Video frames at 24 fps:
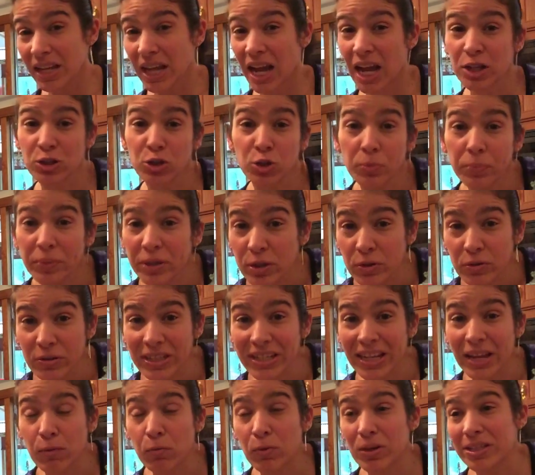I should be
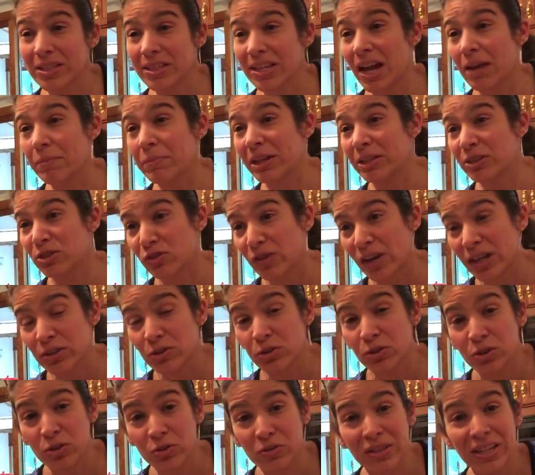using it. One time I tried
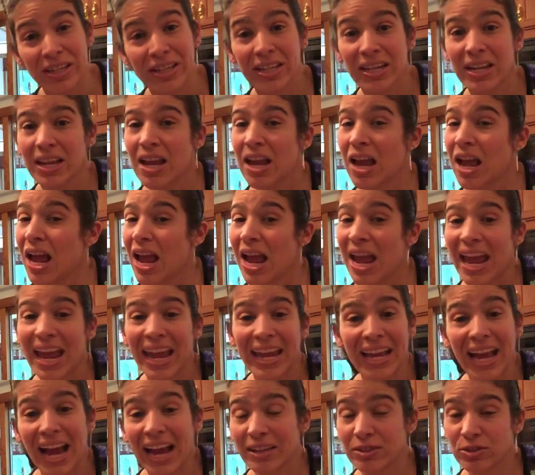to use it,
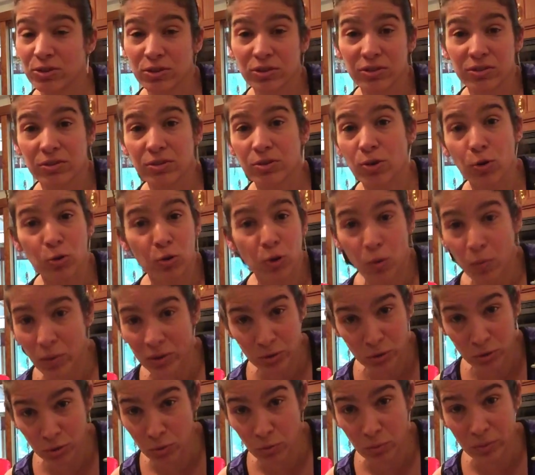and I just don't know what
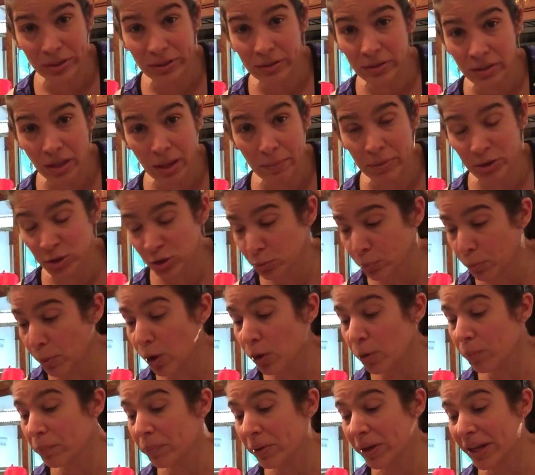to do with that much
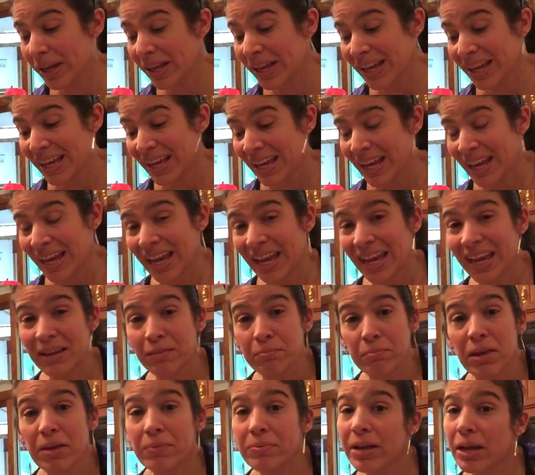pulp. And
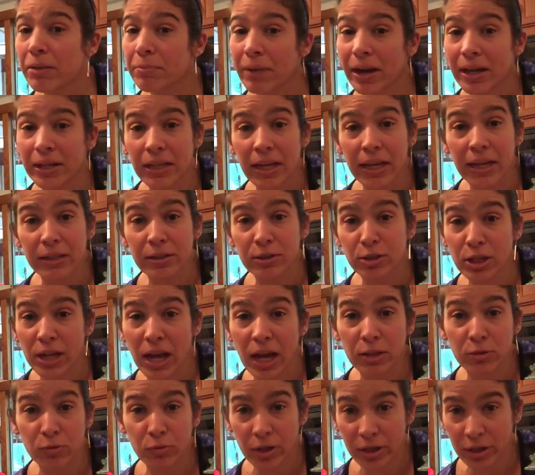maybe I'll buy a
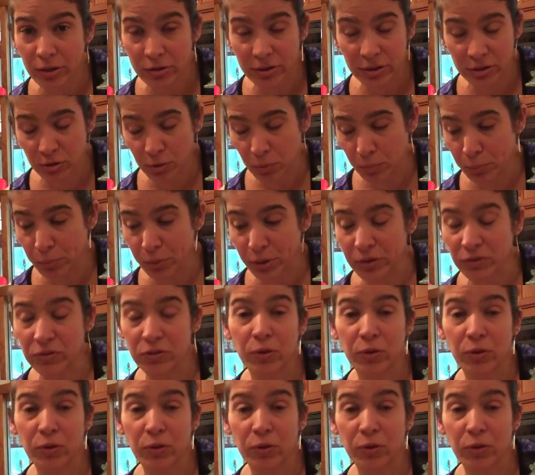dehydrator at some point.